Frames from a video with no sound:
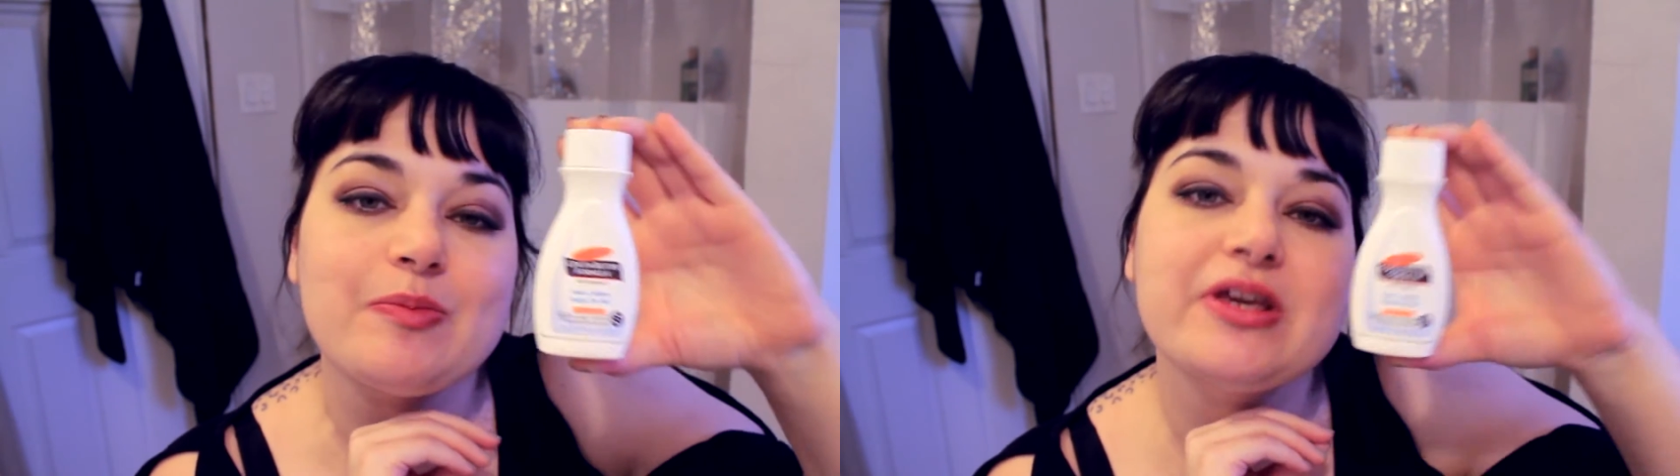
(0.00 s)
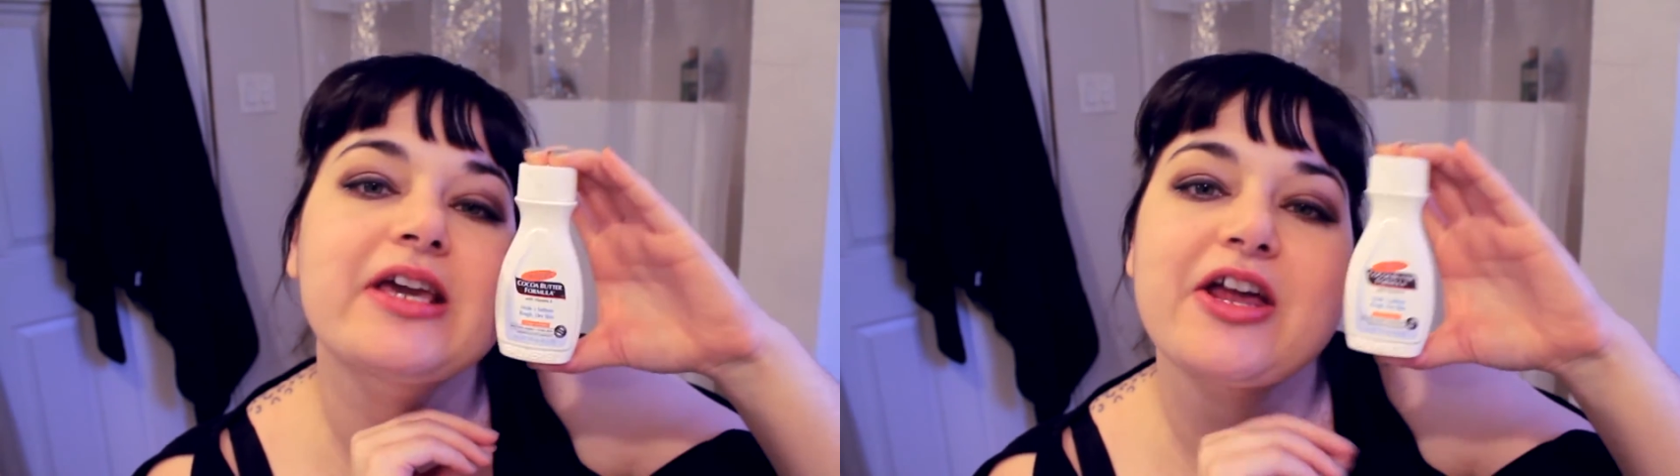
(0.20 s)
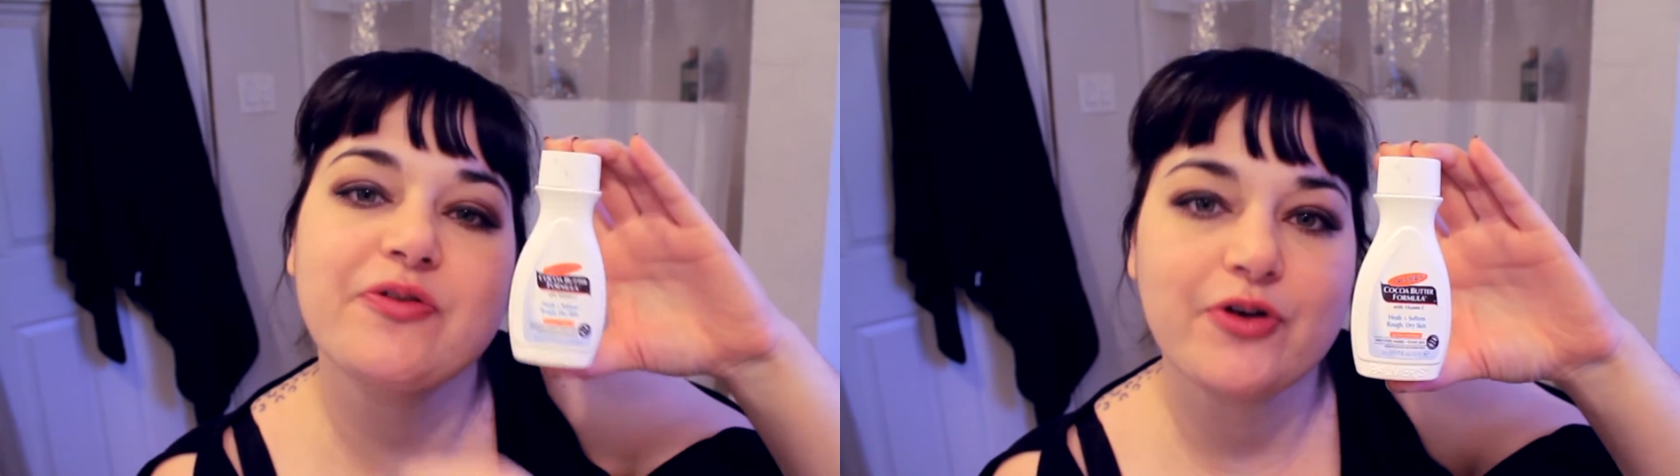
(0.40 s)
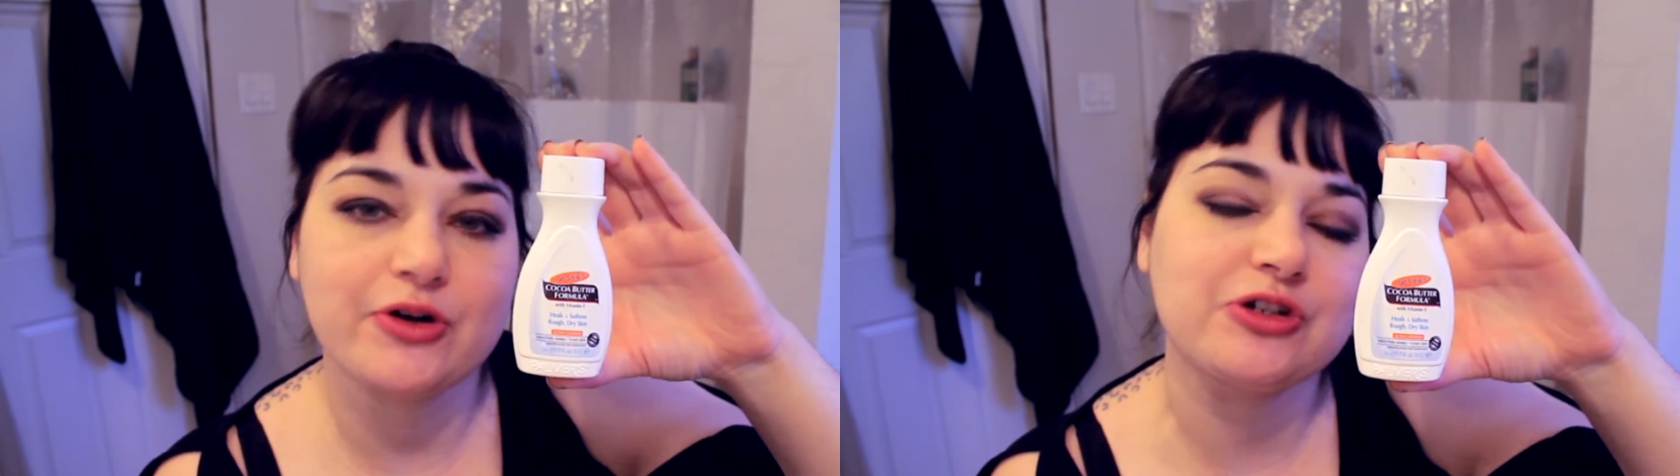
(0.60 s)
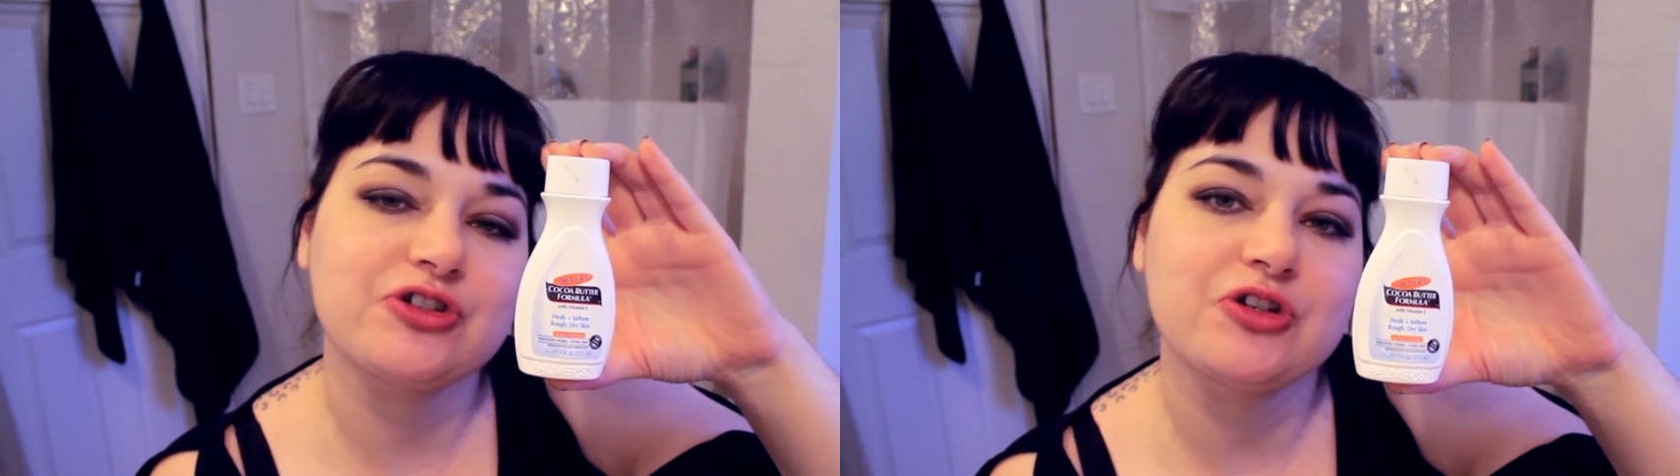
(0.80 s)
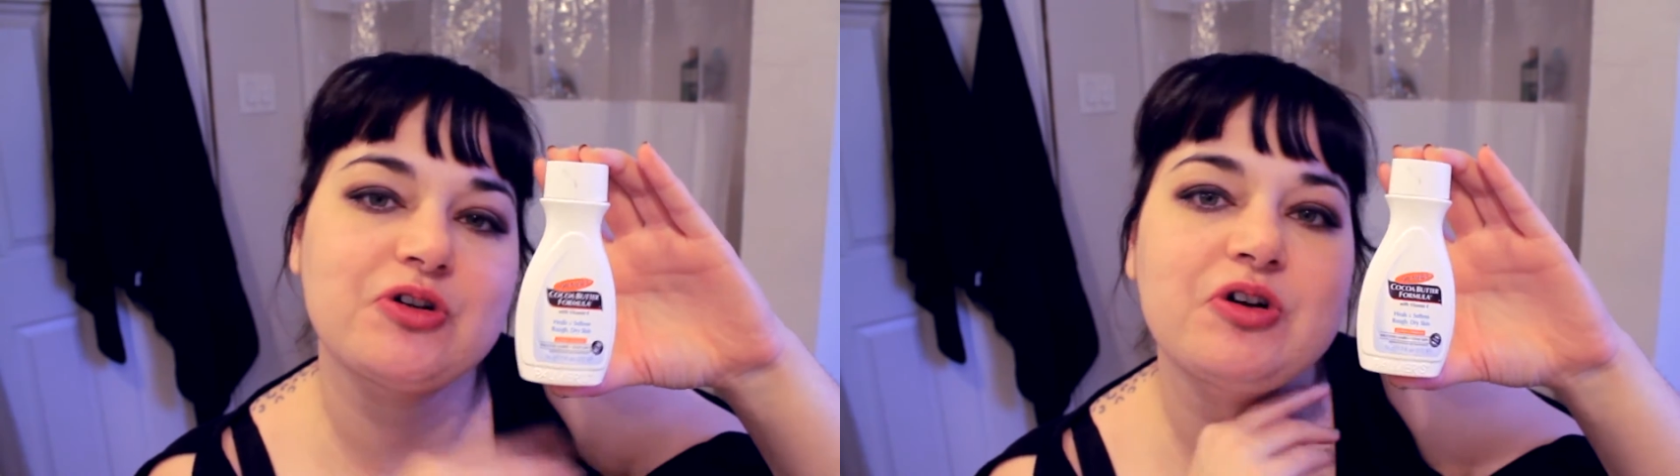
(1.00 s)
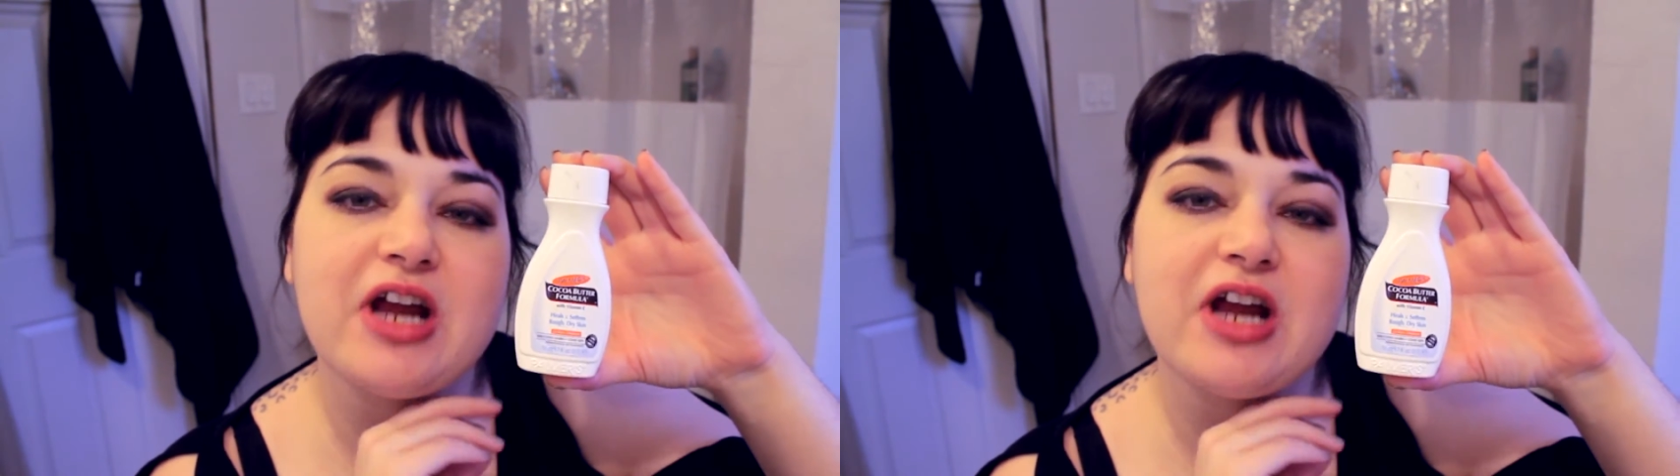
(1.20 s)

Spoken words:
being at a photo shoot